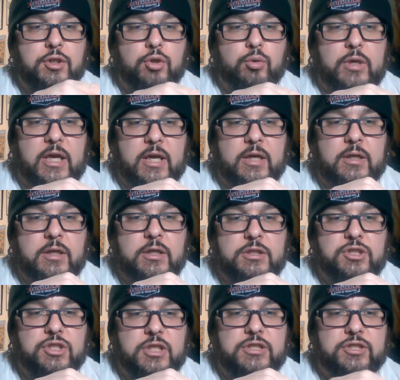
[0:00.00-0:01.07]
You can
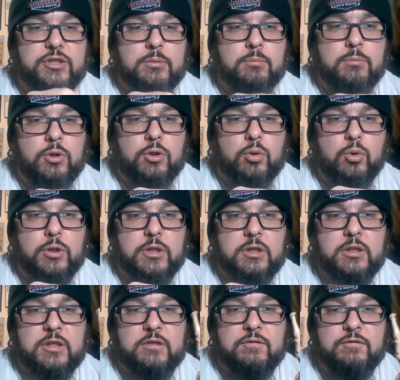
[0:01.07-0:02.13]
adjust them
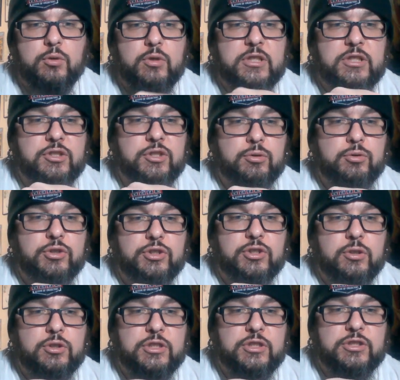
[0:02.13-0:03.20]
accordingly if you need to.
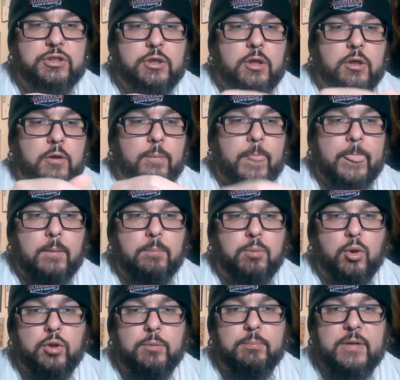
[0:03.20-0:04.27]
So just
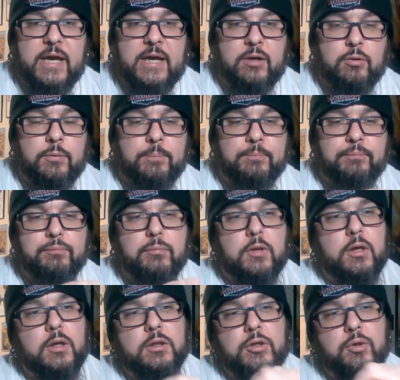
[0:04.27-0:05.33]
pull them down
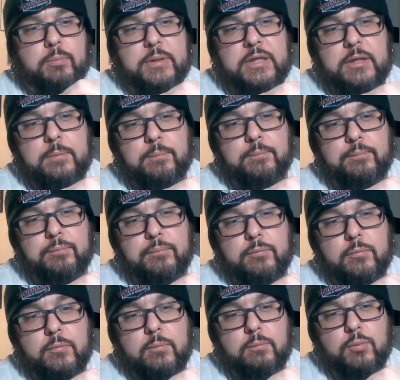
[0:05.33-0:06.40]
a little bit.
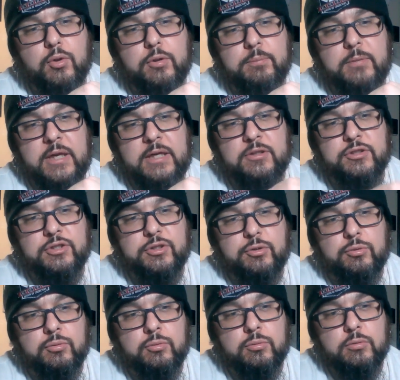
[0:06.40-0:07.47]
Pull them down
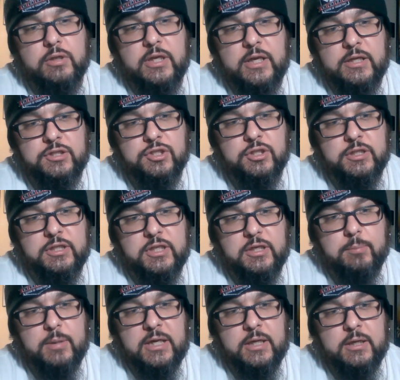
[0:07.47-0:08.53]
to the edge of the
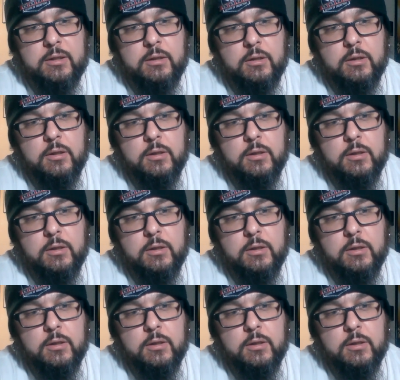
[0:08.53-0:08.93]
kick pad.